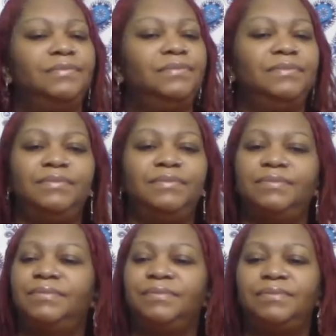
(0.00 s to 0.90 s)

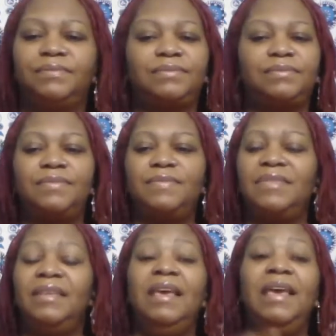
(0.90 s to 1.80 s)
Mm-mm.
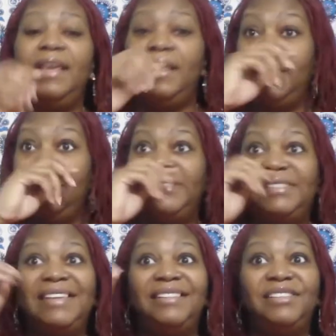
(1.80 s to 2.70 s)
And let me
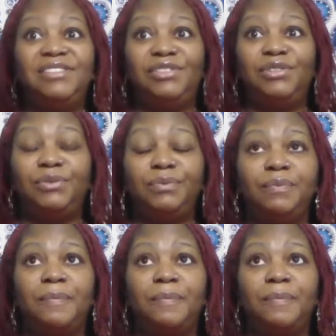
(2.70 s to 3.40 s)
say this too.